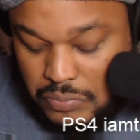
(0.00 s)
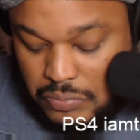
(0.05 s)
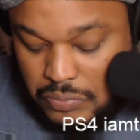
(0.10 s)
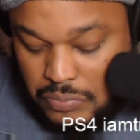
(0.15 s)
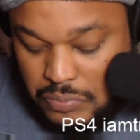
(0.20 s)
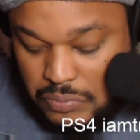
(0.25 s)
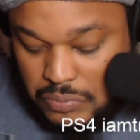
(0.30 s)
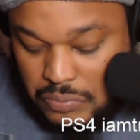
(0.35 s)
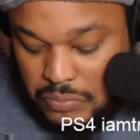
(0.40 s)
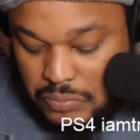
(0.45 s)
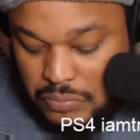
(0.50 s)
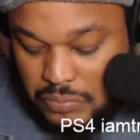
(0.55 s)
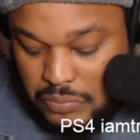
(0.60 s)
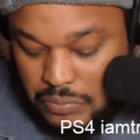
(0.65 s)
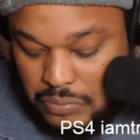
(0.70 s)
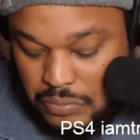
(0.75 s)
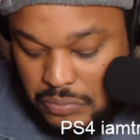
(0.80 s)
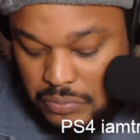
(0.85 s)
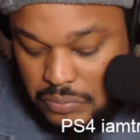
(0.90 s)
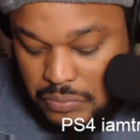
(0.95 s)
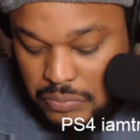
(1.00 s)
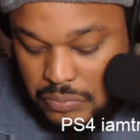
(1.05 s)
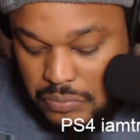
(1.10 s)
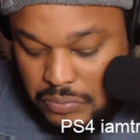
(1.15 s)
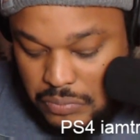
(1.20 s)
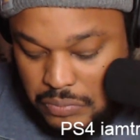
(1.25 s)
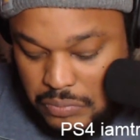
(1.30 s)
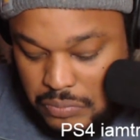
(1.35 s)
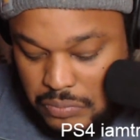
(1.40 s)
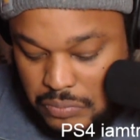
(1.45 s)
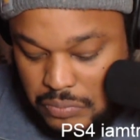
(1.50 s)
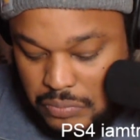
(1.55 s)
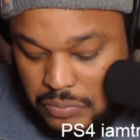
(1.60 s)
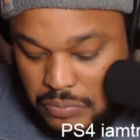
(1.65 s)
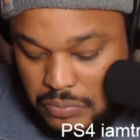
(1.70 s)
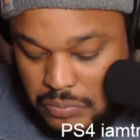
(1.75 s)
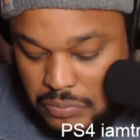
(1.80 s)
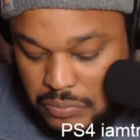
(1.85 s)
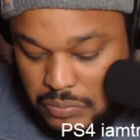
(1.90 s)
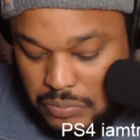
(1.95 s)

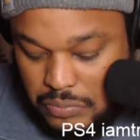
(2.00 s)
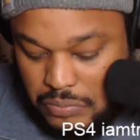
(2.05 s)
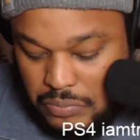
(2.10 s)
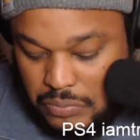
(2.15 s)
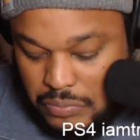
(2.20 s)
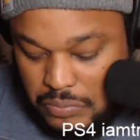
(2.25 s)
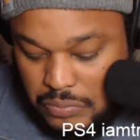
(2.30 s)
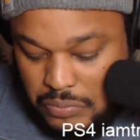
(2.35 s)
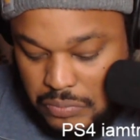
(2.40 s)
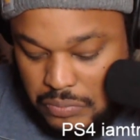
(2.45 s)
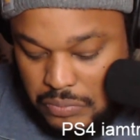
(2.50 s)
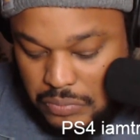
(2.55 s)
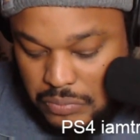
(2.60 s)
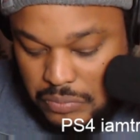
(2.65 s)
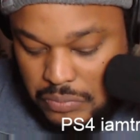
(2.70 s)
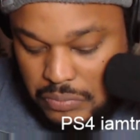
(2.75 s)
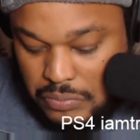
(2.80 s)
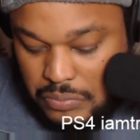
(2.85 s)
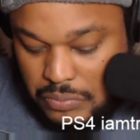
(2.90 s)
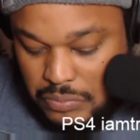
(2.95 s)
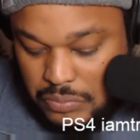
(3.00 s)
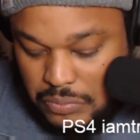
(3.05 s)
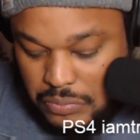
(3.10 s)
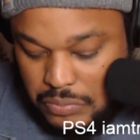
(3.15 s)
[no speech]